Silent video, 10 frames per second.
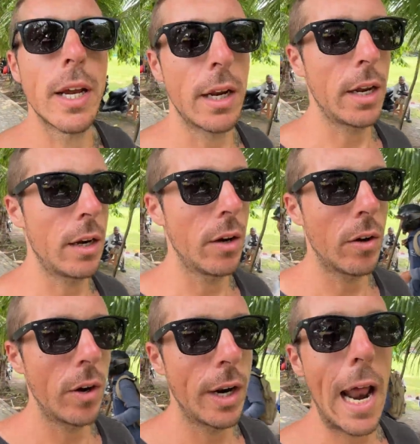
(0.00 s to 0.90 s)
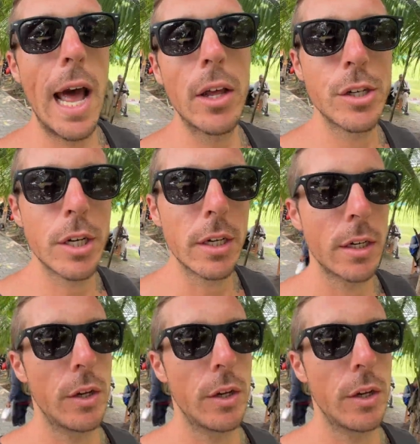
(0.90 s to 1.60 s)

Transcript: in it or an allergen.